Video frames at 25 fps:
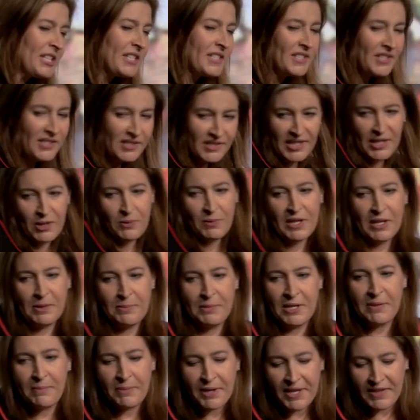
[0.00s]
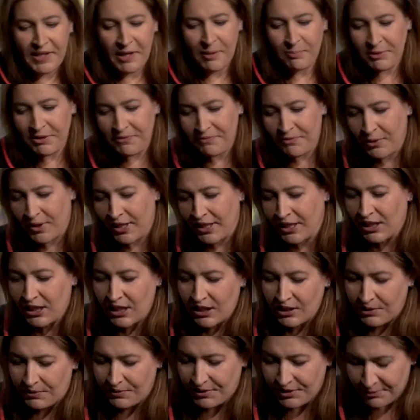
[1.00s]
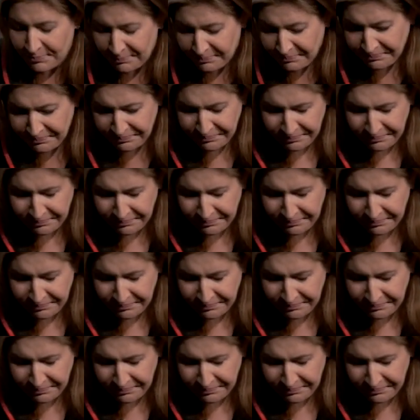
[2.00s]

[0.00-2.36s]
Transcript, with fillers: me say what I mean by that before I close.